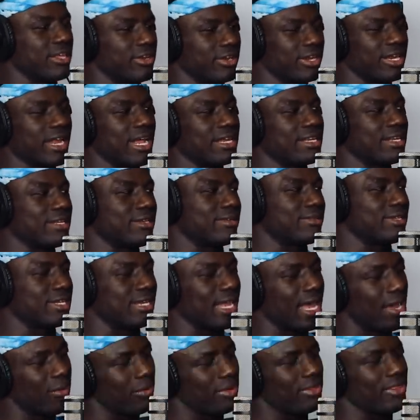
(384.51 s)
later. Down the I road. Did, did
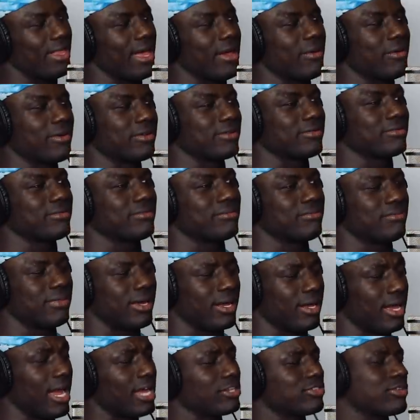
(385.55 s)
not win that mm, one.
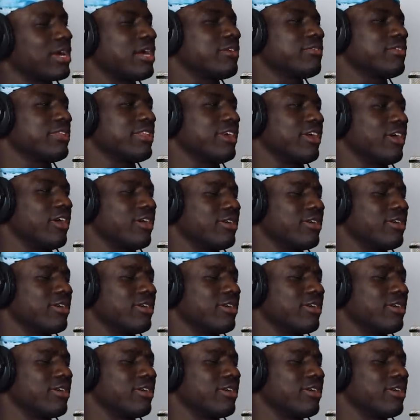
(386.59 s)
Dang. I tried really